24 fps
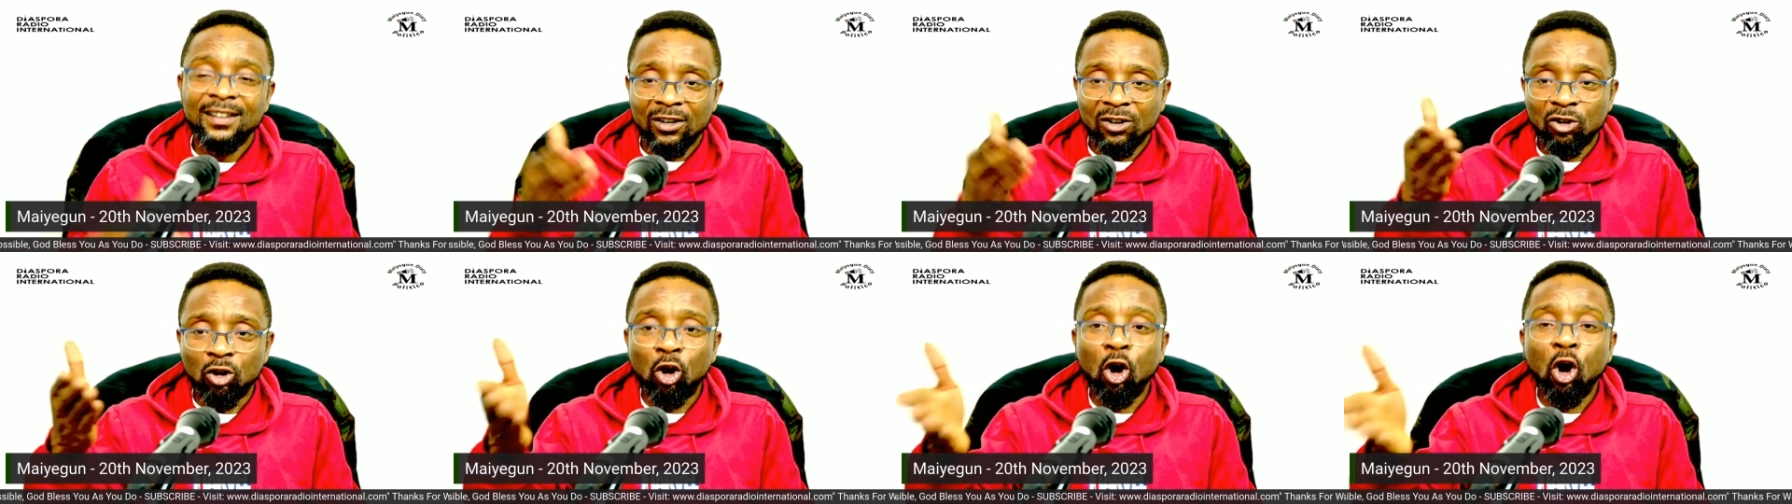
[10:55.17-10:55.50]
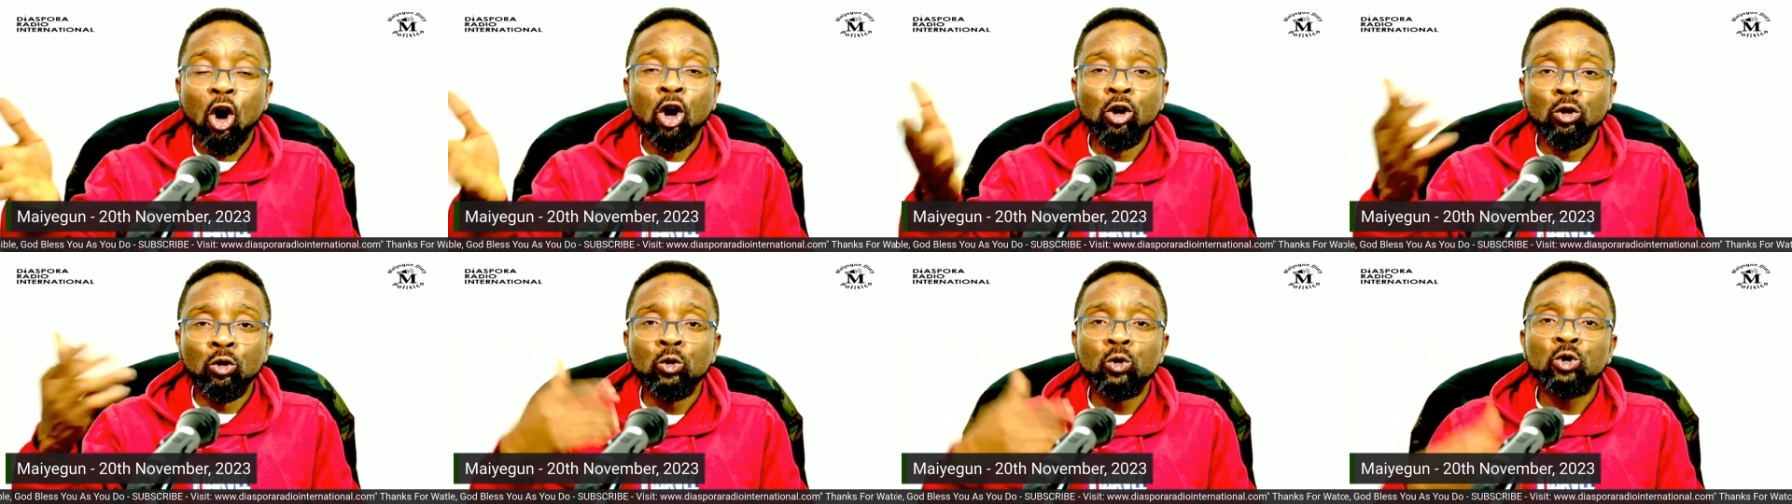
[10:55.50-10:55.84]
Call
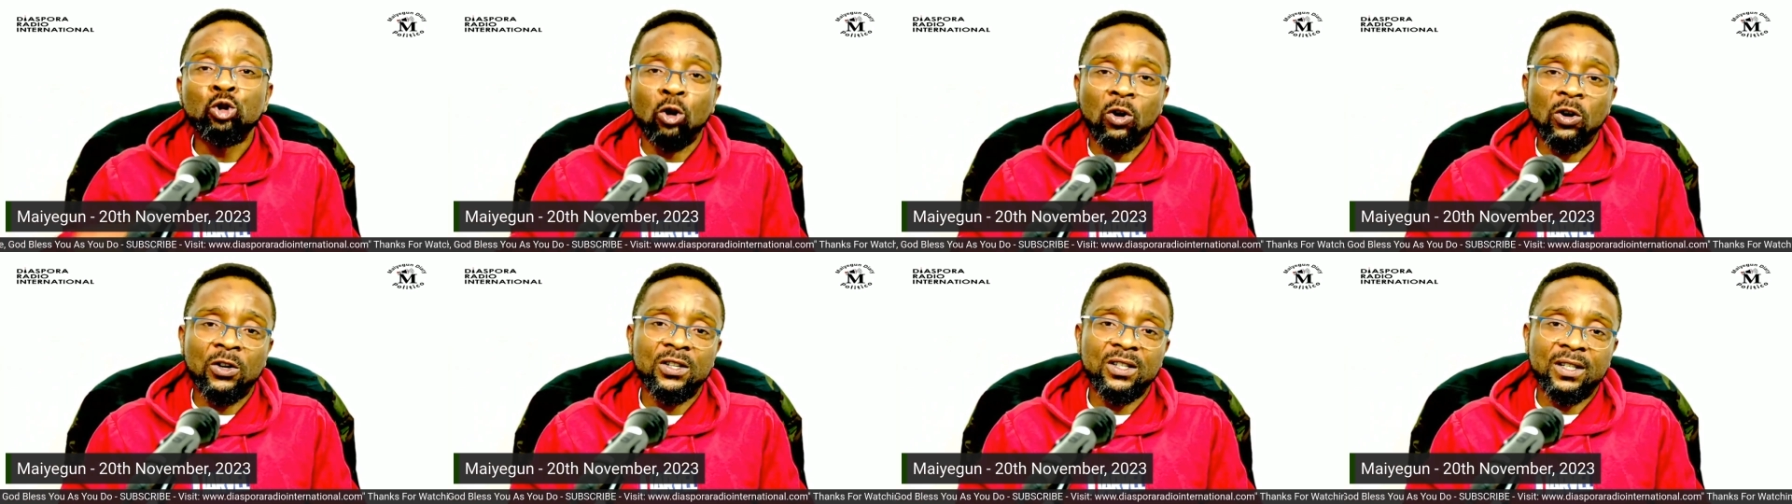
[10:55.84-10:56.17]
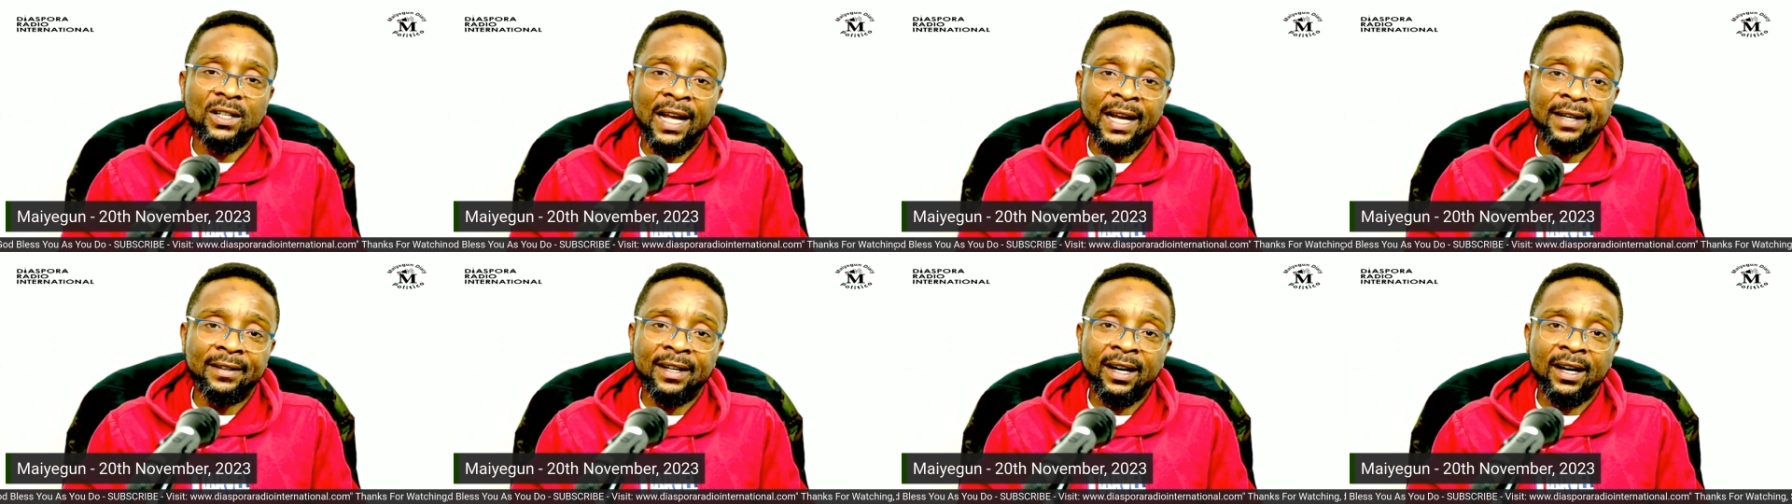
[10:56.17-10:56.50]
who talks
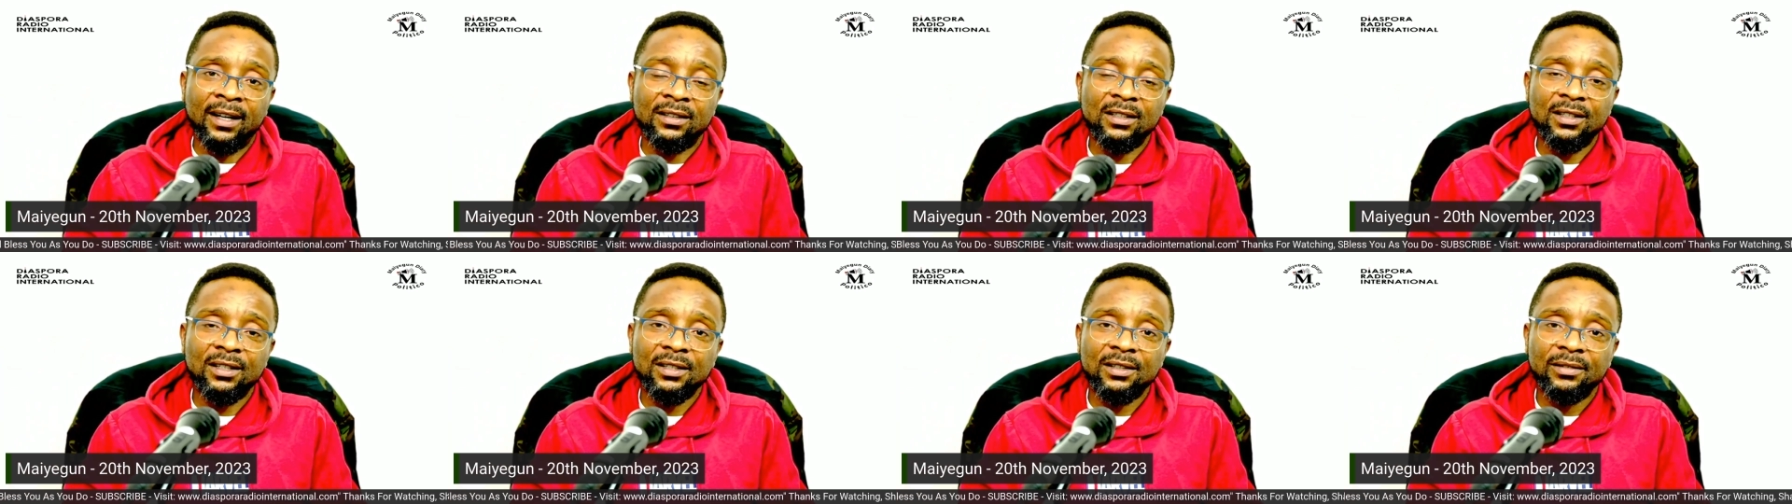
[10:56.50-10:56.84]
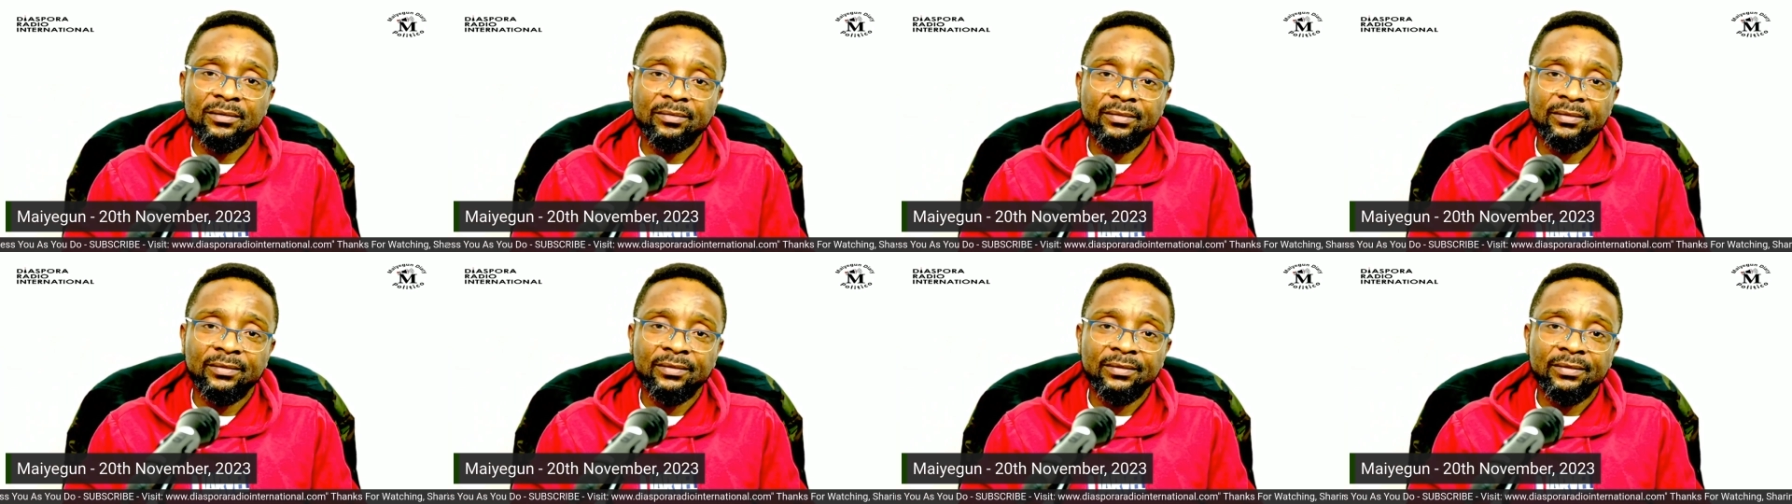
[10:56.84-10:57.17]
like that.
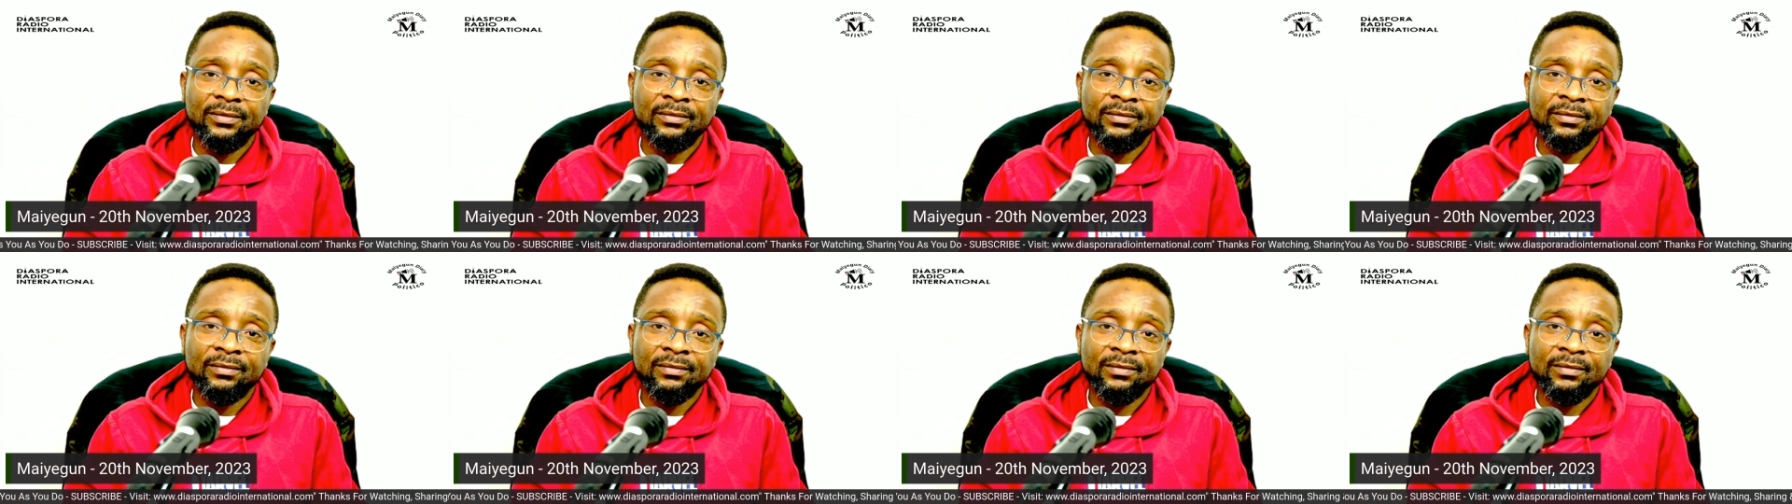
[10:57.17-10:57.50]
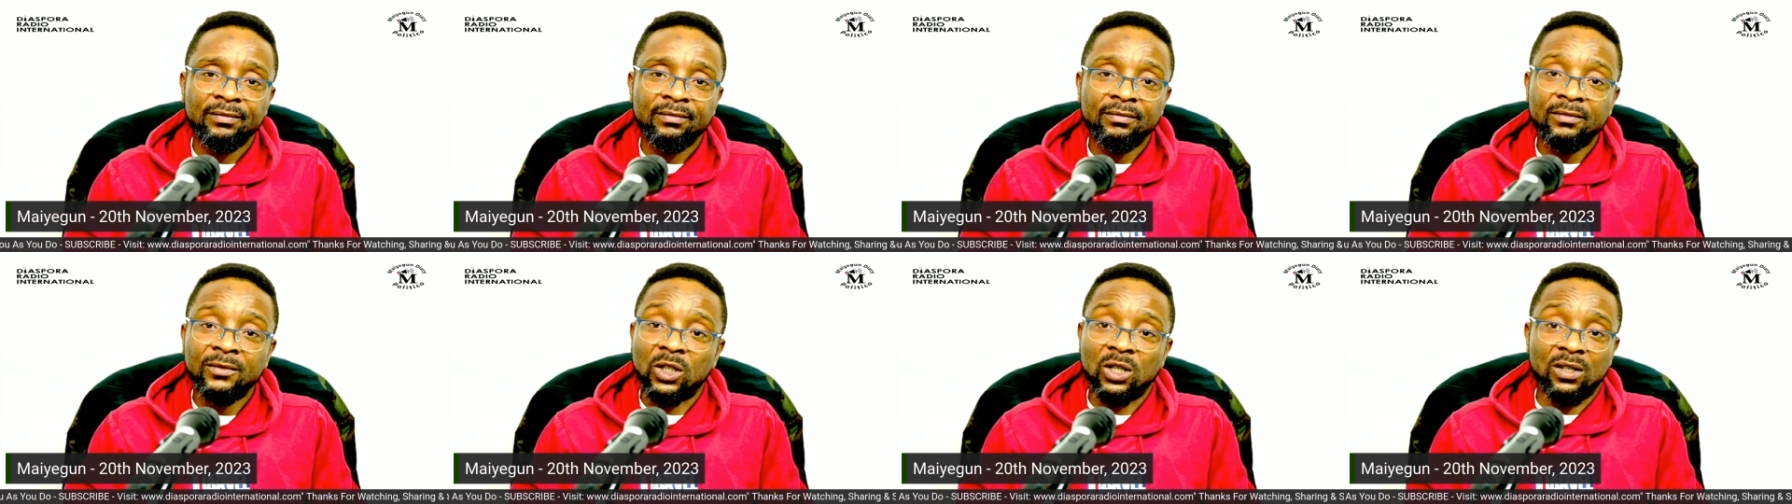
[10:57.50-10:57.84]

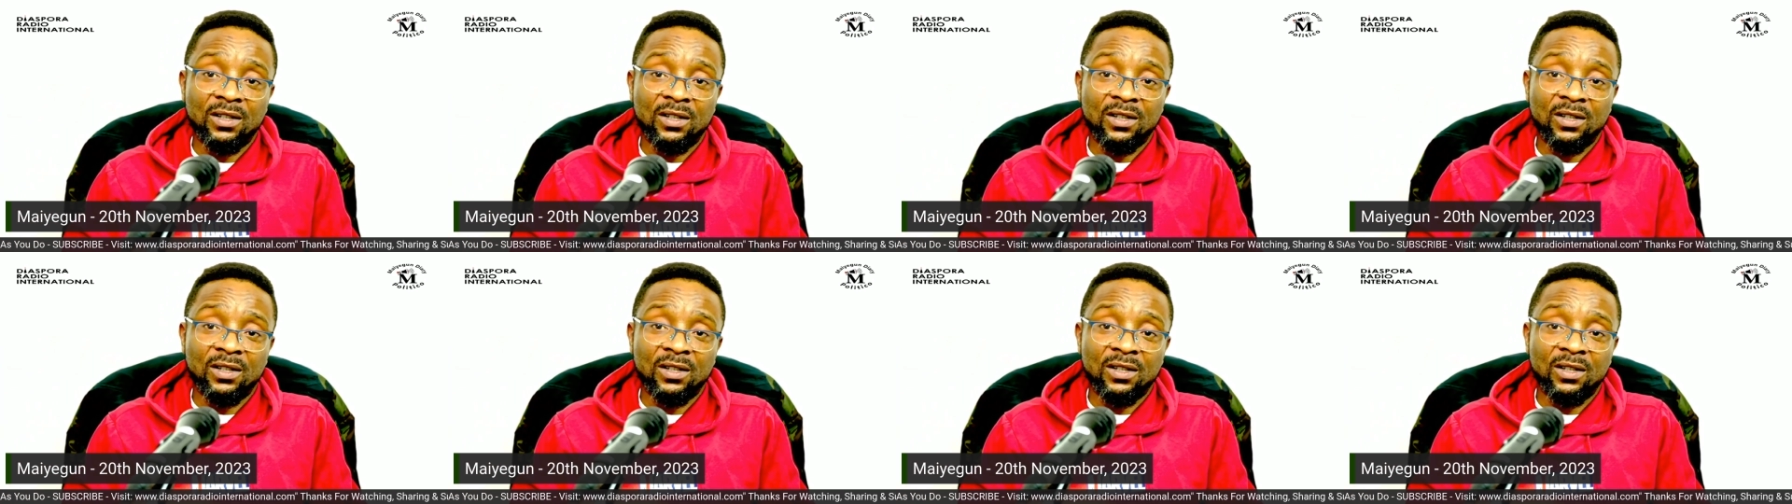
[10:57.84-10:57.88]
Because